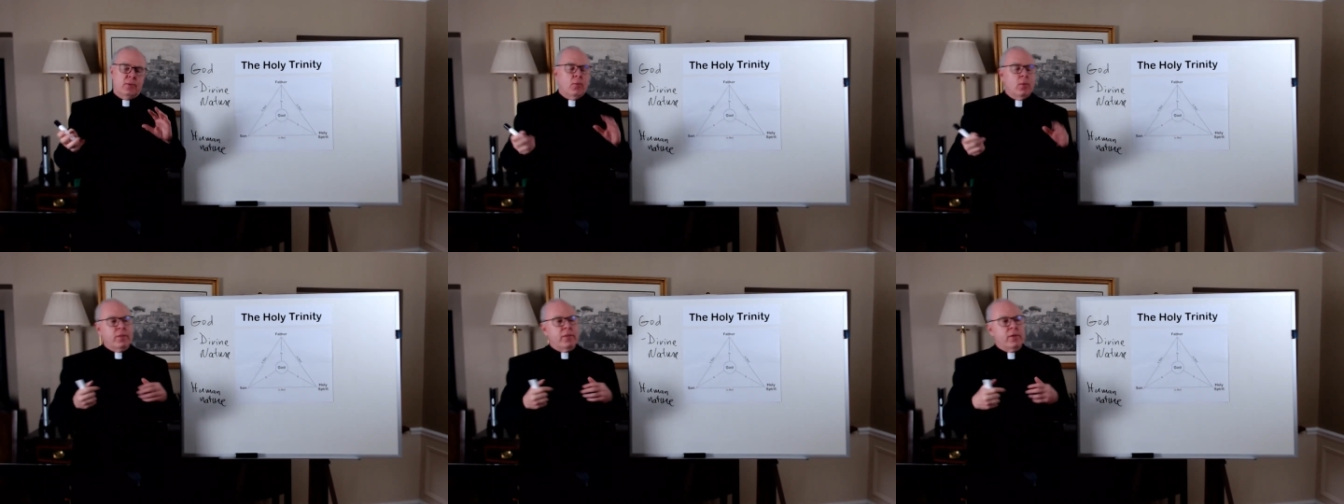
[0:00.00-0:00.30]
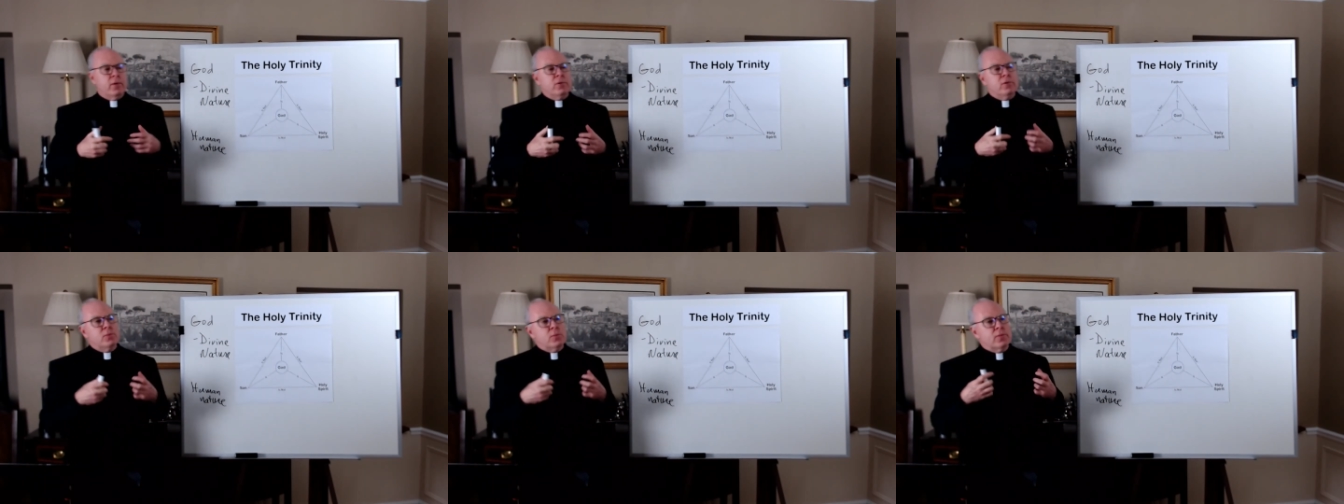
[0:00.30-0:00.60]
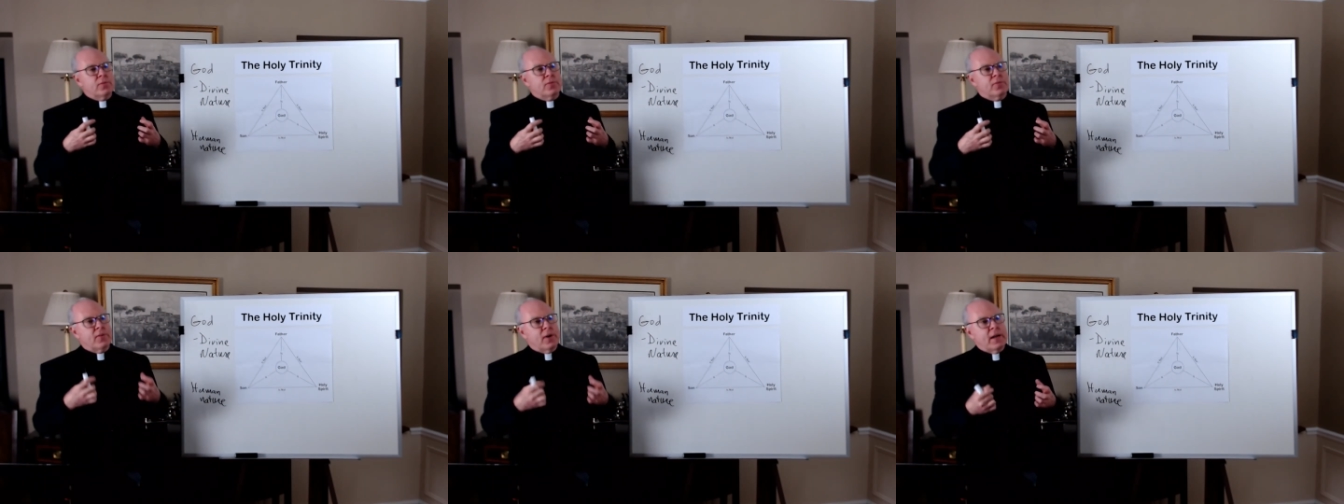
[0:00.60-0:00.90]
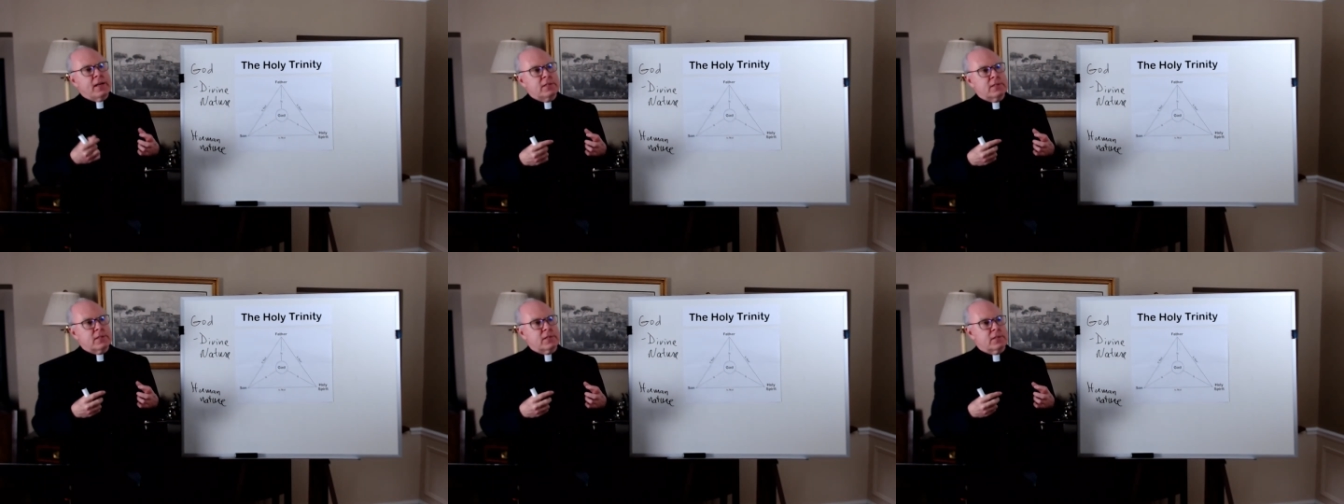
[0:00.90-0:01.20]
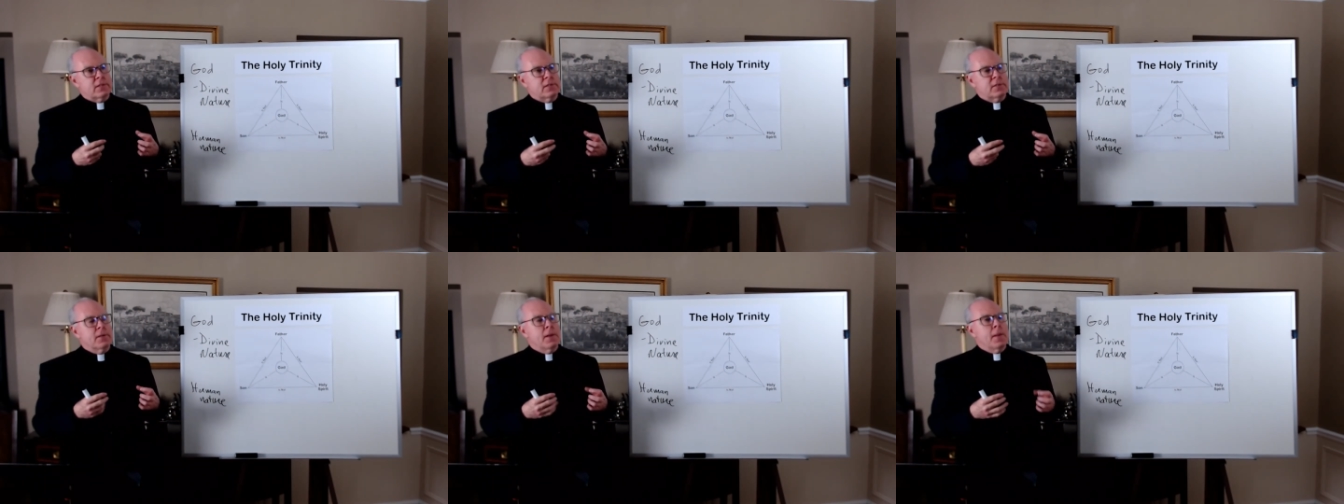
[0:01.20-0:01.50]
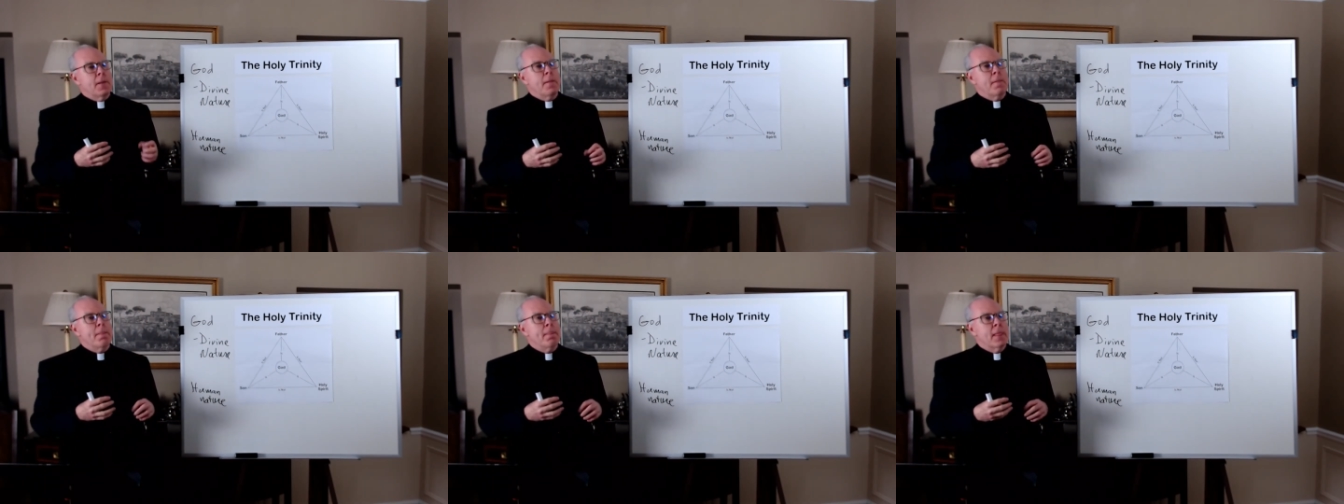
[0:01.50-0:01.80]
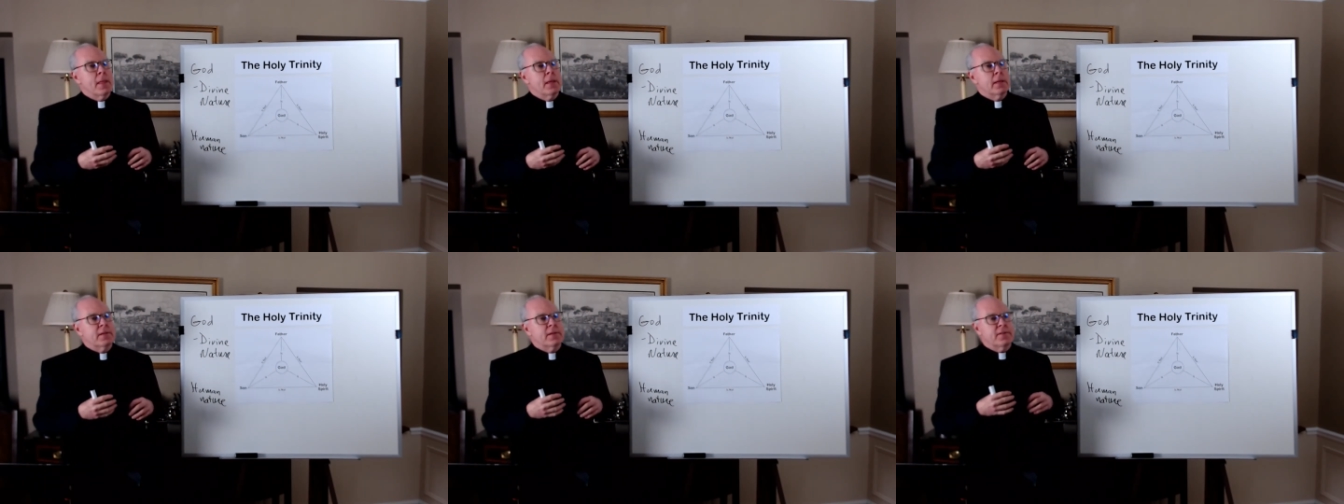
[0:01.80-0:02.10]
Well, those were phrases
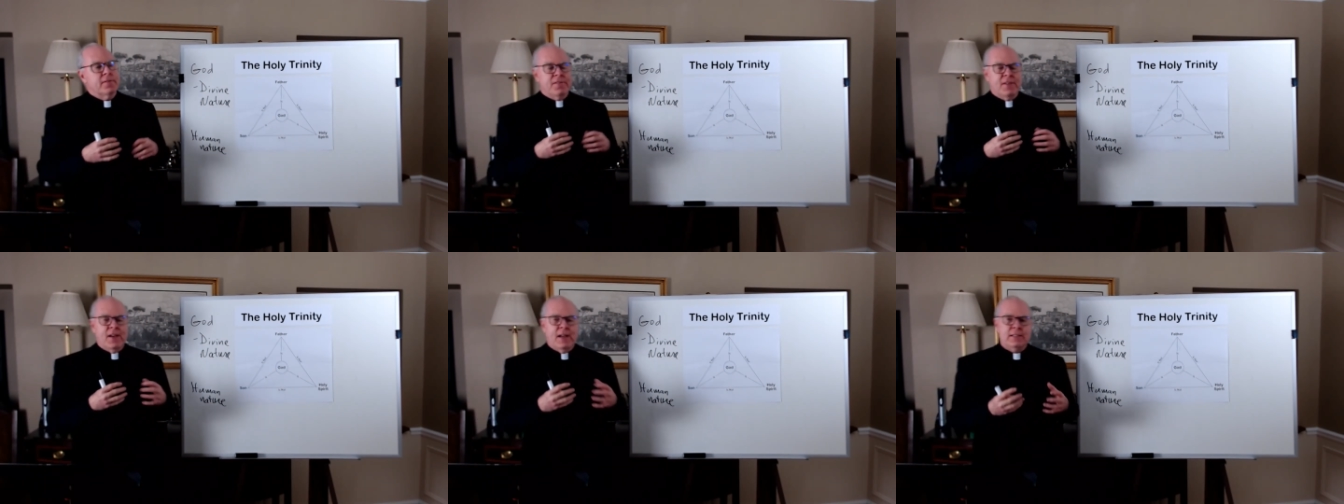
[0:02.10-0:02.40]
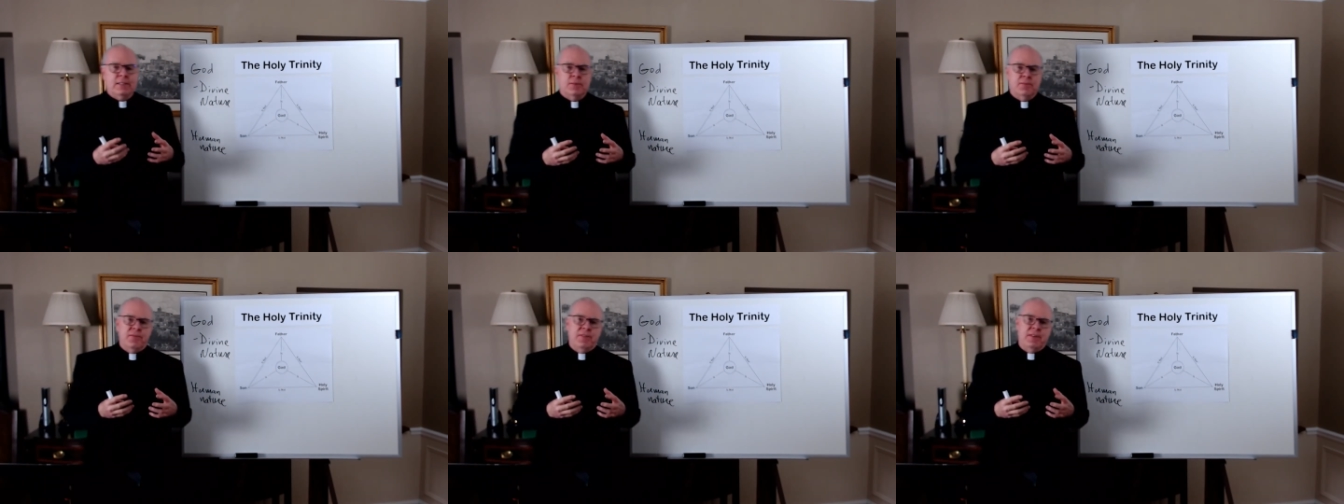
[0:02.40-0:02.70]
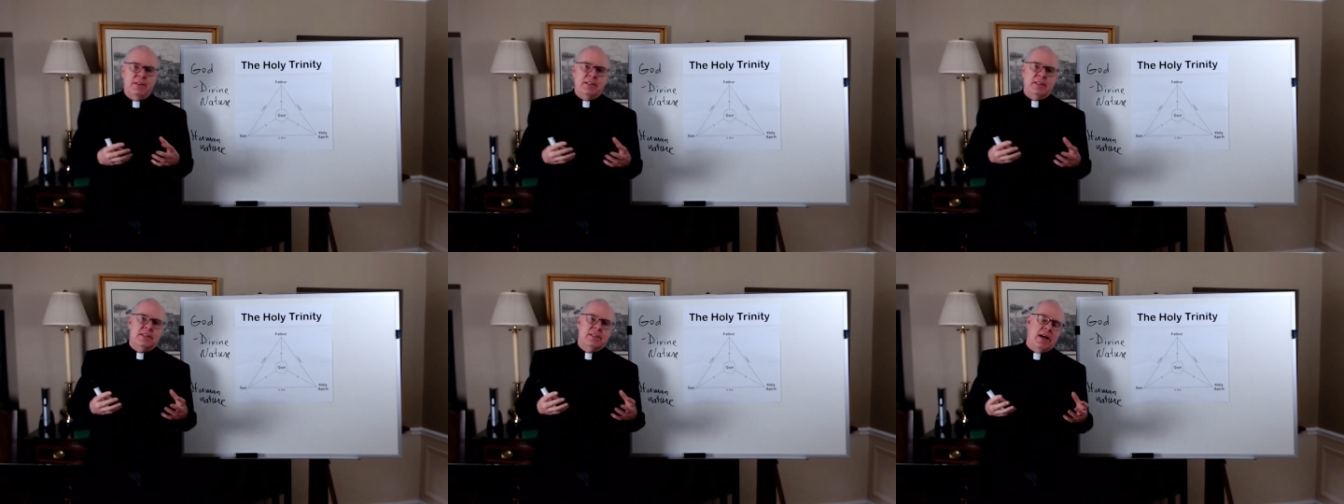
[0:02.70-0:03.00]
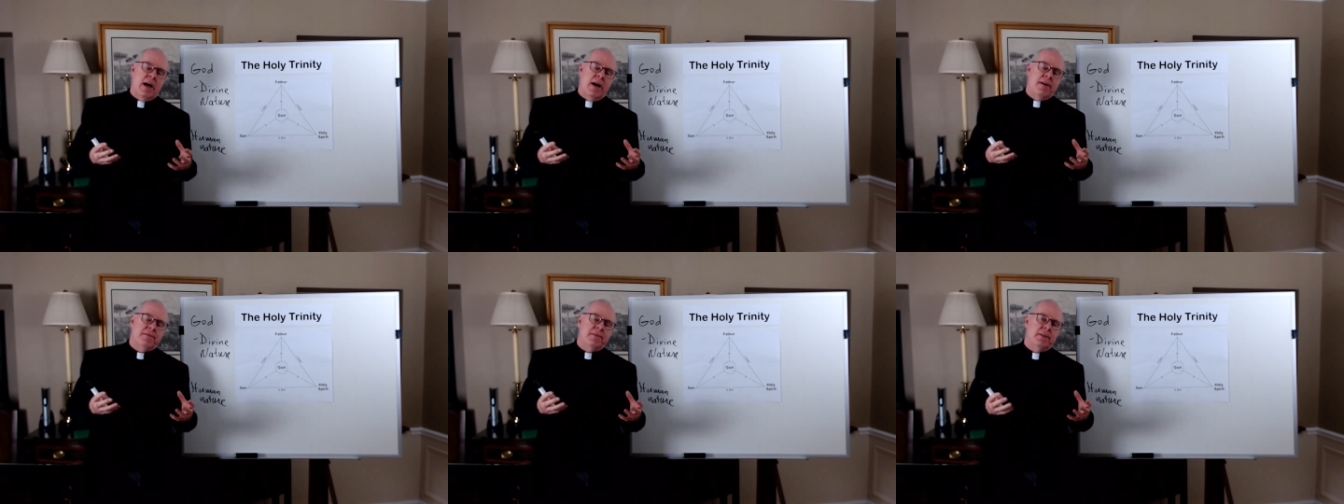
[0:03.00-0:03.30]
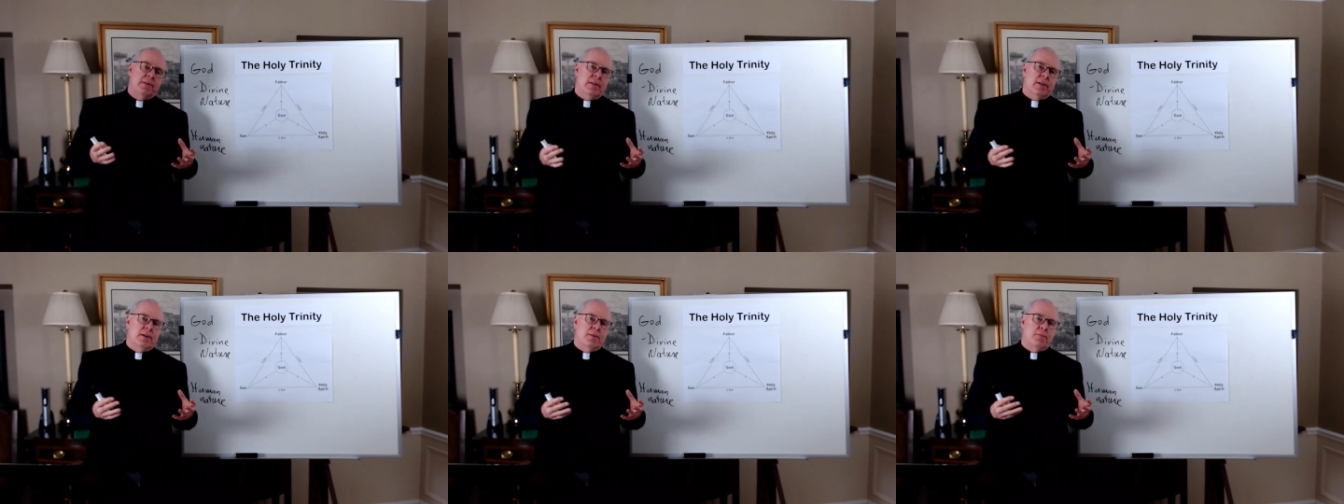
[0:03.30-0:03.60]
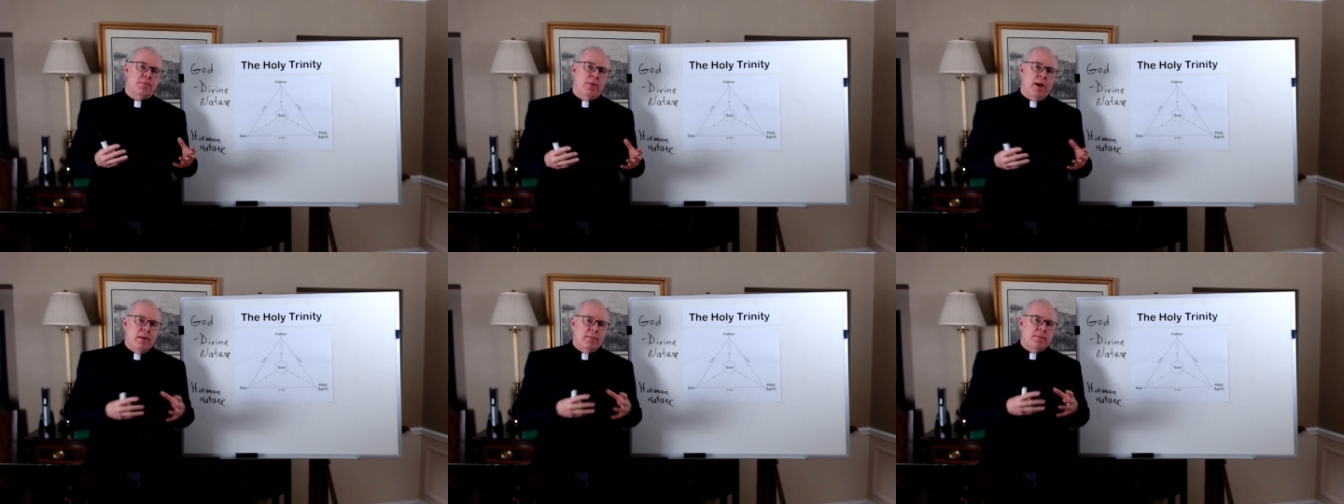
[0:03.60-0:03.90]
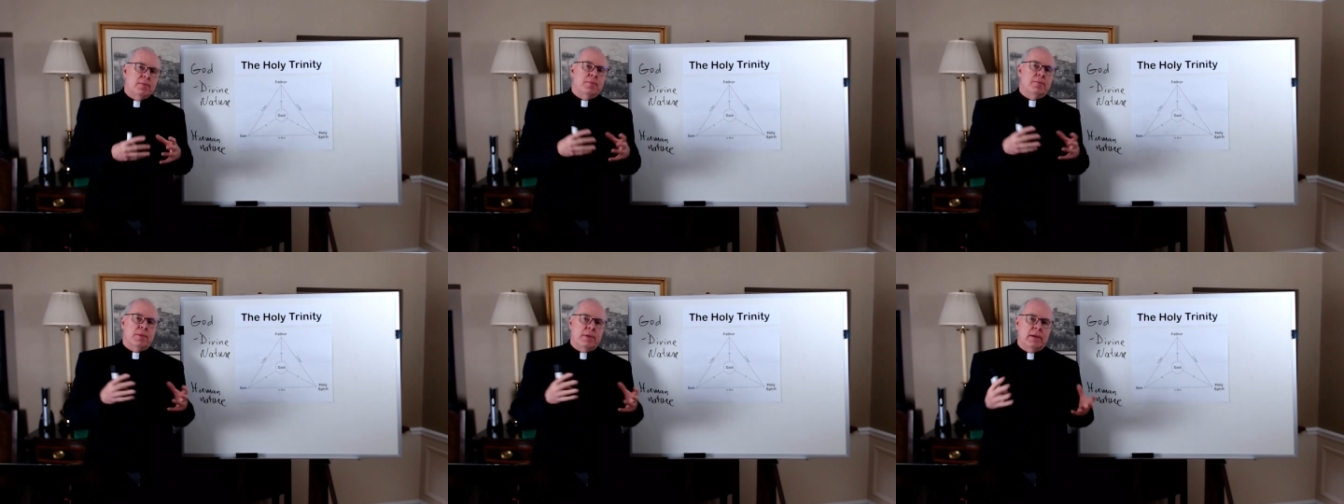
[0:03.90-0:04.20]
developed philosophically
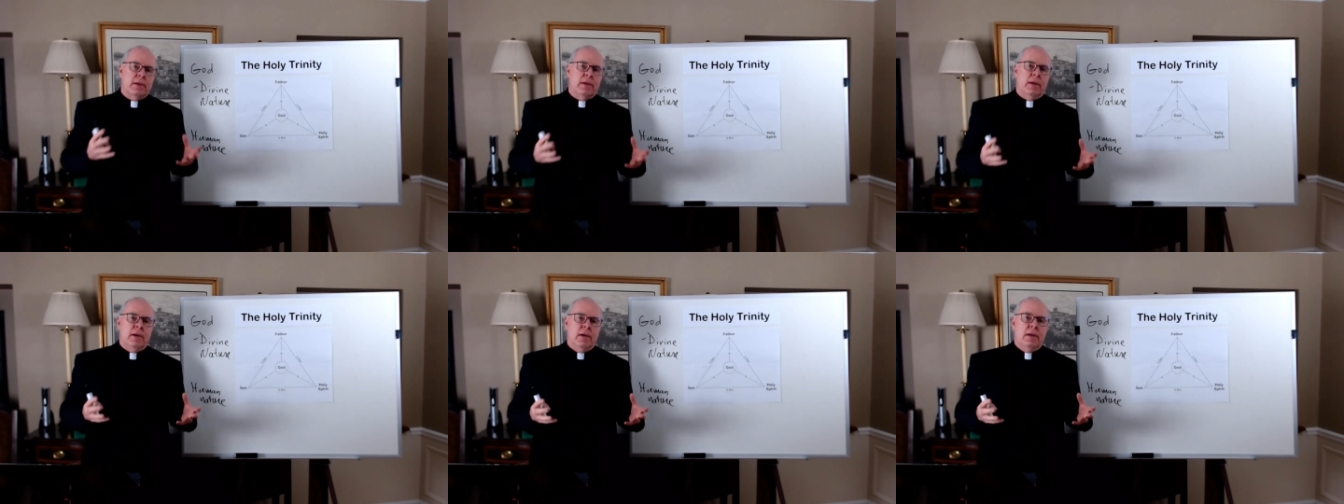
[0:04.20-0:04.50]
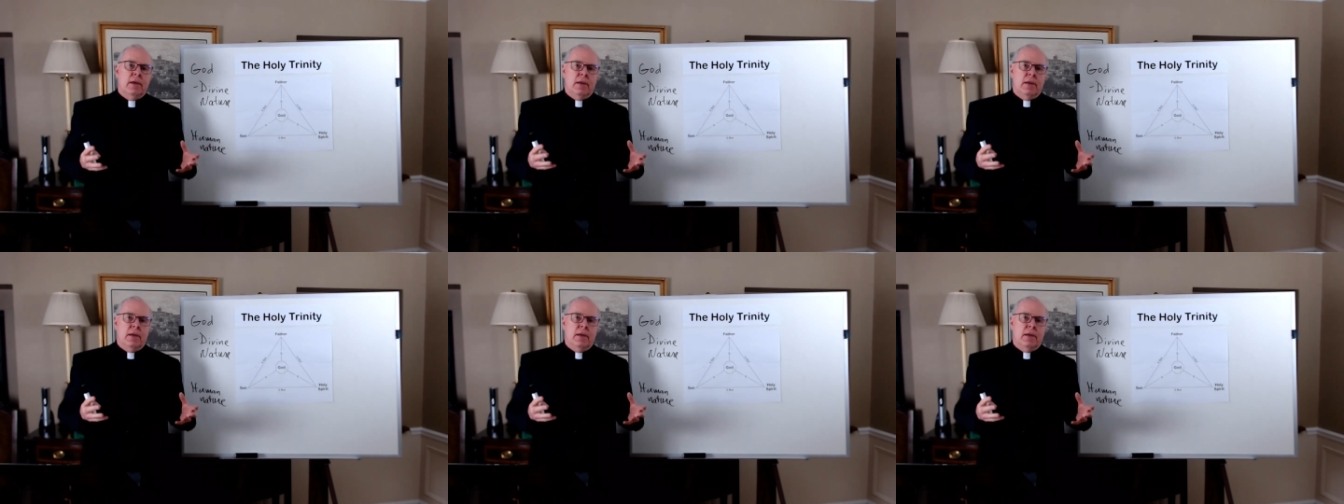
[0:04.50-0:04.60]
probably